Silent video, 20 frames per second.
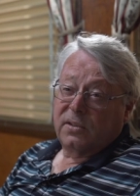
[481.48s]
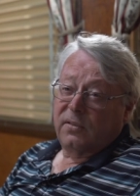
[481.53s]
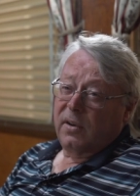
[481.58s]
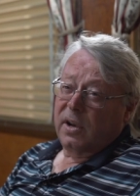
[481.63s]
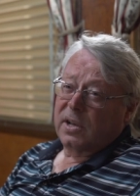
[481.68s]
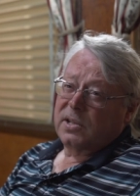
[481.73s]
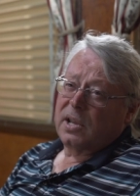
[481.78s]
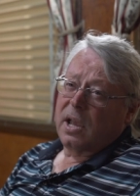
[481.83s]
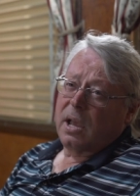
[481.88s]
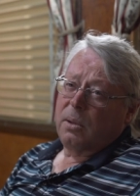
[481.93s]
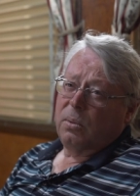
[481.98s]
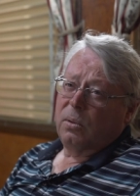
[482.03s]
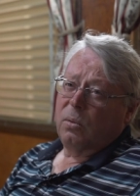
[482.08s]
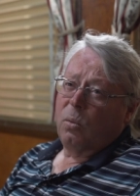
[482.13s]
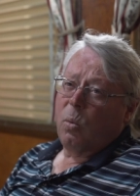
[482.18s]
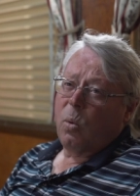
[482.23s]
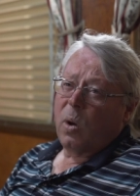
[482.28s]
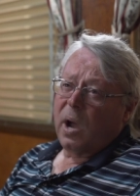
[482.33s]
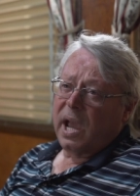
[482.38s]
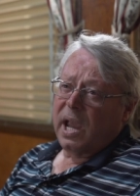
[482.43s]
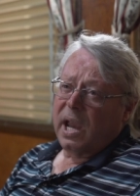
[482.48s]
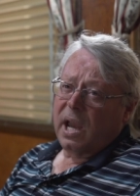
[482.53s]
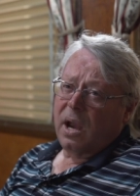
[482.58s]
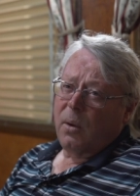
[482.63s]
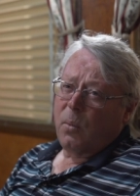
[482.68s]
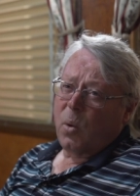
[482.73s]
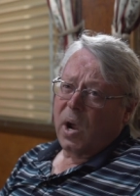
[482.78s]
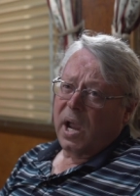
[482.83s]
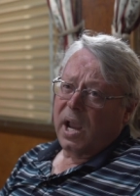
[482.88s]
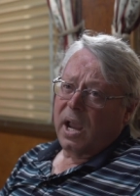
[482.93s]
for example, way,
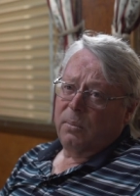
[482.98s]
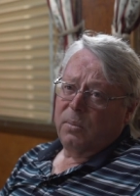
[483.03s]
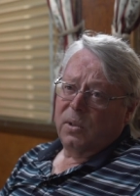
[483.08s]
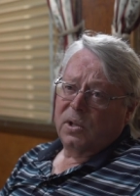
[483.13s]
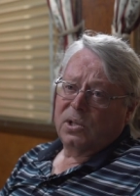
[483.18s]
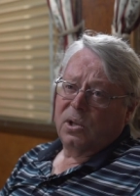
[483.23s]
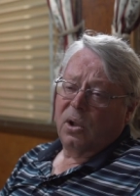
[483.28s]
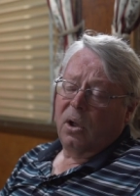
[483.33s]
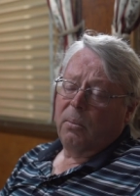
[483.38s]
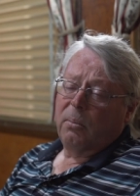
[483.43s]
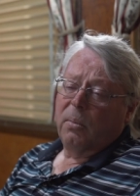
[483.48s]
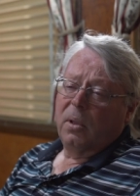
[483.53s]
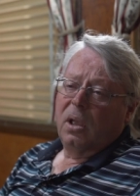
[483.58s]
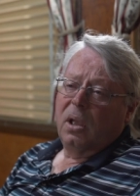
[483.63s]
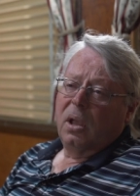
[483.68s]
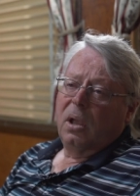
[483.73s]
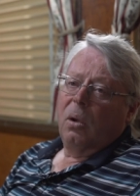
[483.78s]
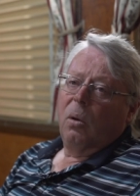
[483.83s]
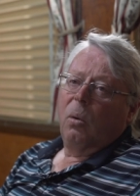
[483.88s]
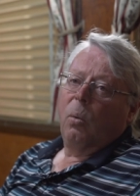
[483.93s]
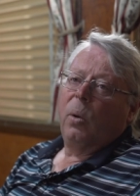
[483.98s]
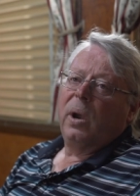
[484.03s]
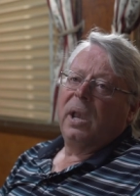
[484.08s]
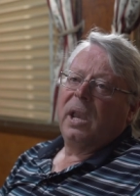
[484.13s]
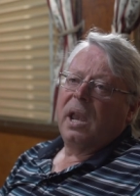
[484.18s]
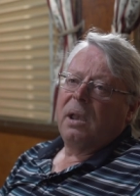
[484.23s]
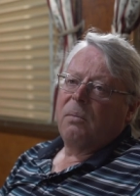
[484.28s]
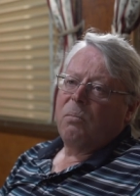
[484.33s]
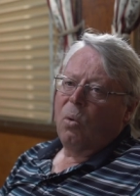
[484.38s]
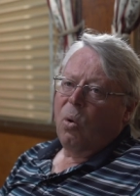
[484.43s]
way up the top, we
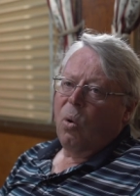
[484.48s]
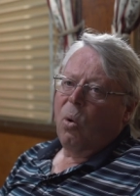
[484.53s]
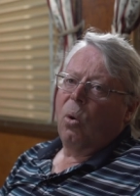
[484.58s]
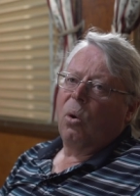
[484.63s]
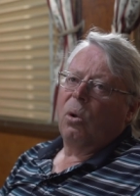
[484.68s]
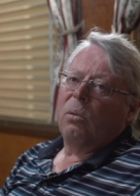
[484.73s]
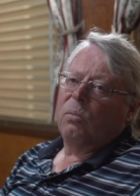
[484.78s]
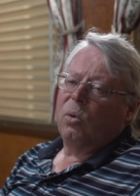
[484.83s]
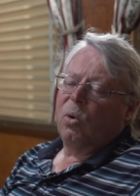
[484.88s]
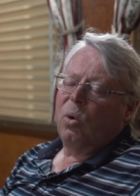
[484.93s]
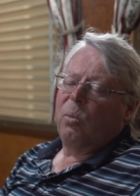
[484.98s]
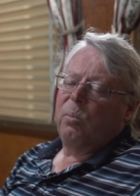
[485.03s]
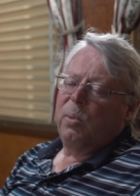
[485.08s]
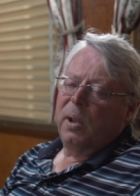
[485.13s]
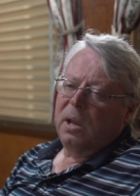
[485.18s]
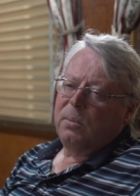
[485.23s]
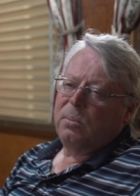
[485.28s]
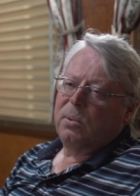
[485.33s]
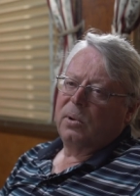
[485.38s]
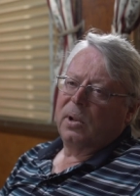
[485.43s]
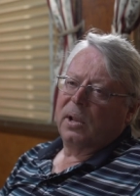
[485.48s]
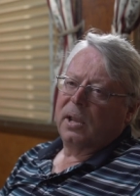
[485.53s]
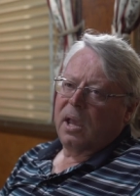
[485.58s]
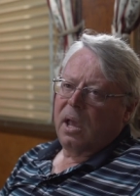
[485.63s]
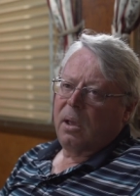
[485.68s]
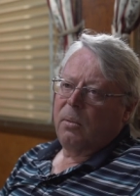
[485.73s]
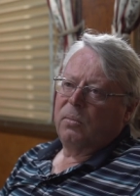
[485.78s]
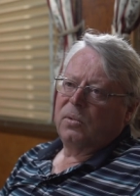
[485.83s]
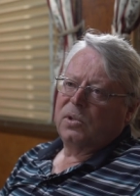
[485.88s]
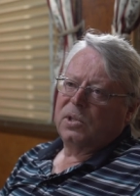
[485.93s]
need more and more people to
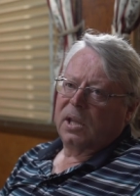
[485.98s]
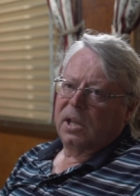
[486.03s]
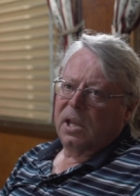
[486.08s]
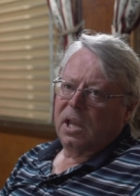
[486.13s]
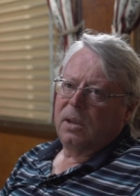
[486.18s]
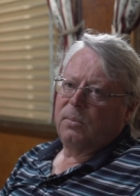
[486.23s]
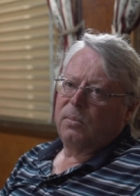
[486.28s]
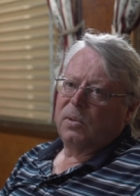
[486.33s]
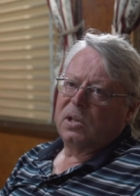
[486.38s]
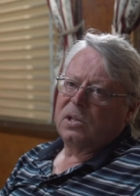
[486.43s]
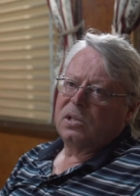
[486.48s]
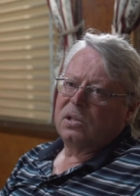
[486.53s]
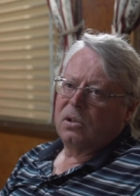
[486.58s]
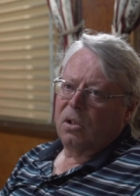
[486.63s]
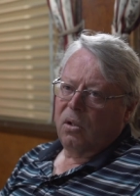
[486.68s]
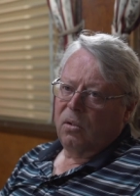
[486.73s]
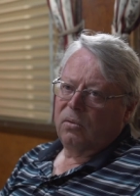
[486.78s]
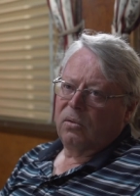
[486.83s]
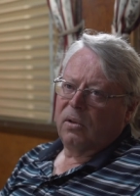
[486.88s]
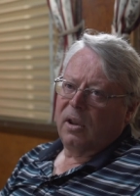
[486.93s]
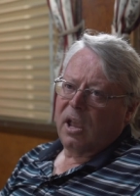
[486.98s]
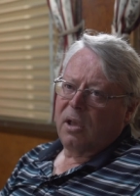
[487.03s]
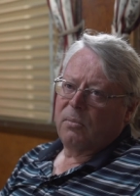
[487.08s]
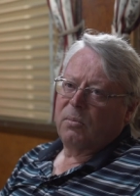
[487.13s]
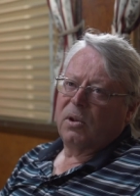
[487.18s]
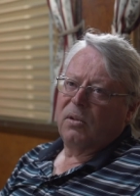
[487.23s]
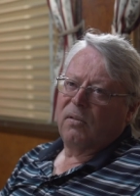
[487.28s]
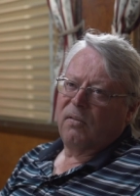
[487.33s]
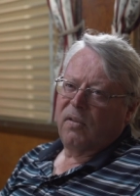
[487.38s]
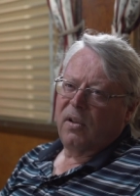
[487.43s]
come to keep this
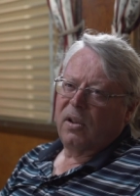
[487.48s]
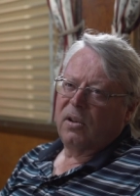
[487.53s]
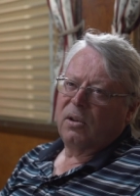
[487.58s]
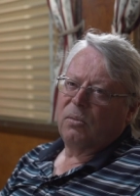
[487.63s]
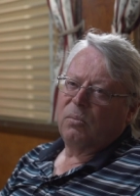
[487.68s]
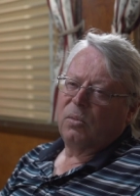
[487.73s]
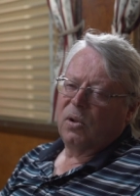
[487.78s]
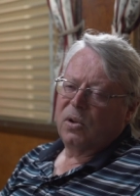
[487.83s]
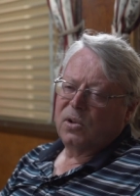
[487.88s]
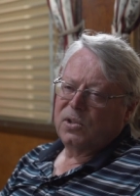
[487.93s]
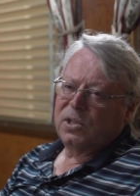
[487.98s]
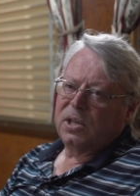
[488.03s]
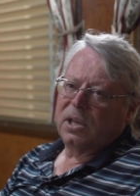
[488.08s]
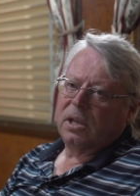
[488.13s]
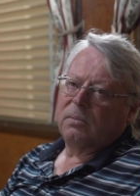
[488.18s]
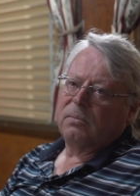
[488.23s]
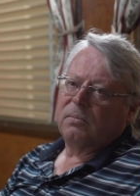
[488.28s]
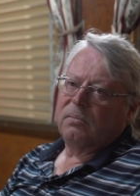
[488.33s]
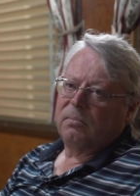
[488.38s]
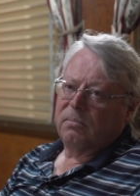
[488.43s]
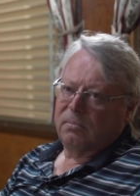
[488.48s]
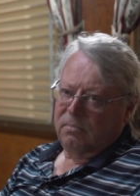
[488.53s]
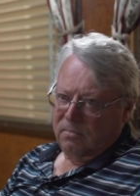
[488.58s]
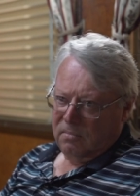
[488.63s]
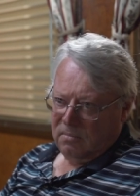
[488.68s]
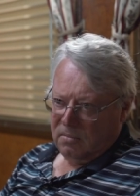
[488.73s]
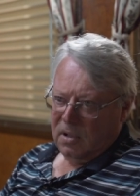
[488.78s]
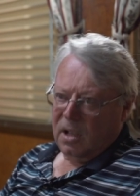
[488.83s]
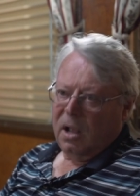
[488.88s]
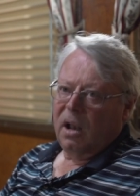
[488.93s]
non-government funded museum
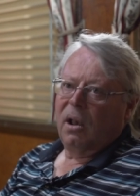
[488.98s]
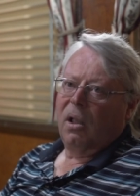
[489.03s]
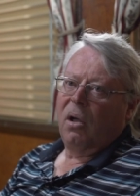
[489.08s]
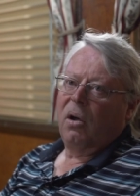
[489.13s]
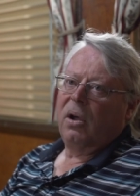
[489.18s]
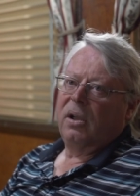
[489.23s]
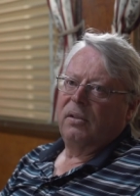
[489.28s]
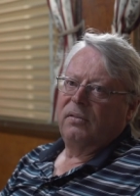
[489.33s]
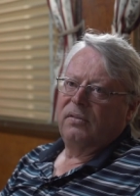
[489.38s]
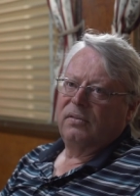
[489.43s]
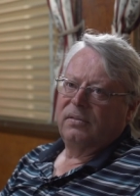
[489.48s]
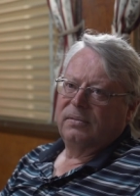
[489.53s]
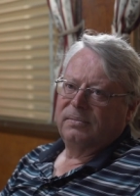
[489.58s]
alive.